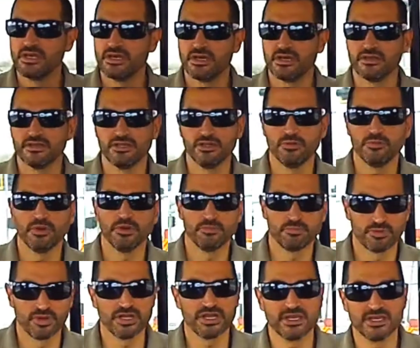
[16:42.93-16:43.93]
Uh, you know,
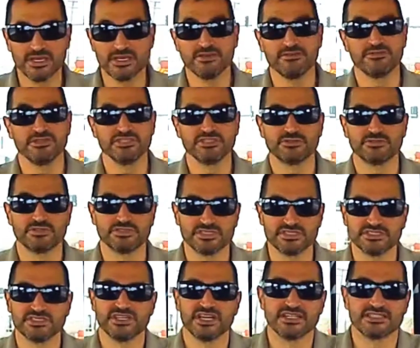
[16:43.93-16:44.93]
but bringing in
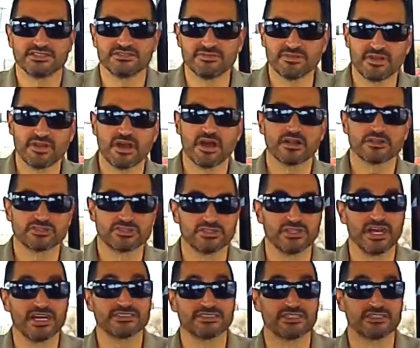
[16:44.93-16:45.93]
resources. That's uh,
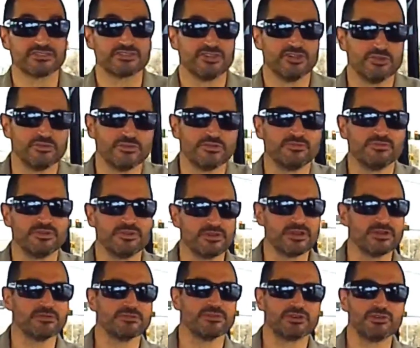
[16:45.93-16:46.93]
last October we were
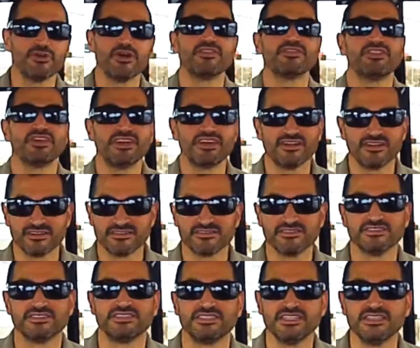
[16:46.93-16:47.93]
able to go out there,
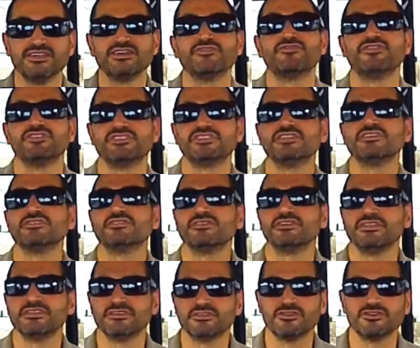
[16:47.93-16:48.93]
see their
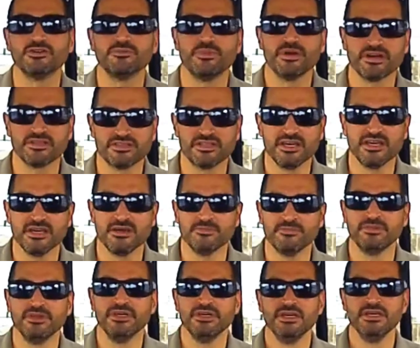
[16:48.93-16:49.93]
facility, learn about
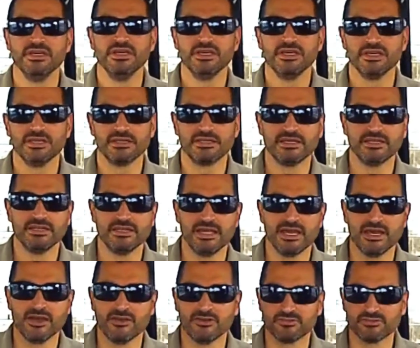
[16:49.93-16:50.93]
them, and can
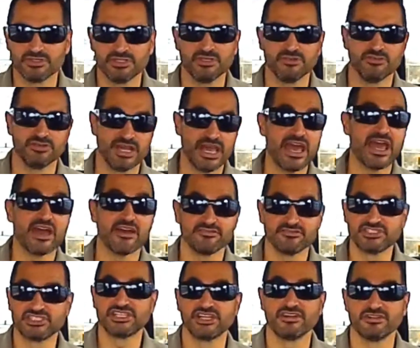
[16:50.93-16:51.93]
now you know and
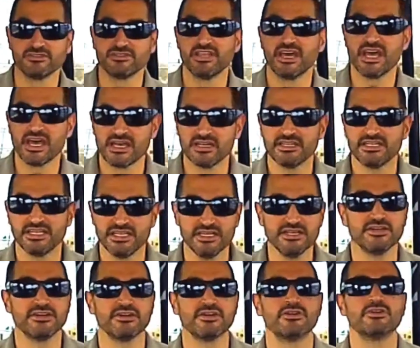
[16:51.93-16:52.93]
have shared that
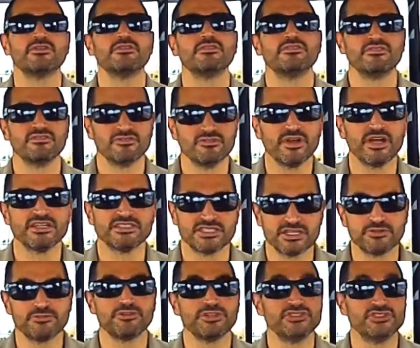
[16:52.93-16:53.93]
here as
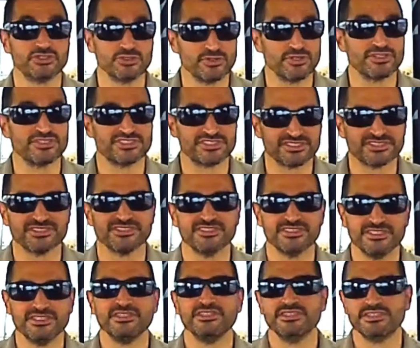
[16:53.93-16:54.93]
a resource.
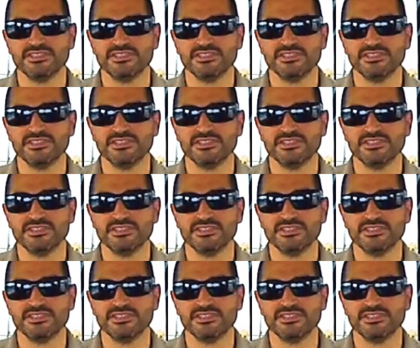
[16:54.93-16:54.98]
Right.